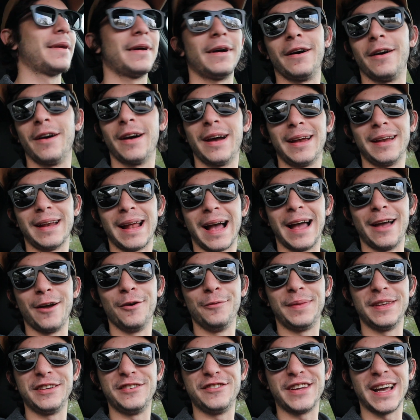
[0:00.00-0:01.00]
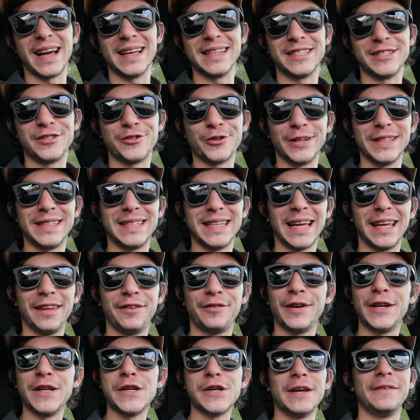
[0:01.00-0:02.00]
Alright, I hope that you guys enjoyed today's
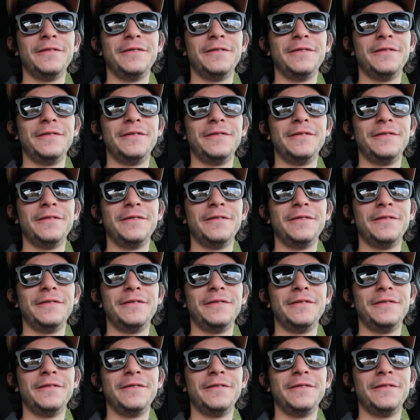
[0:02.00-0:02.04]
video.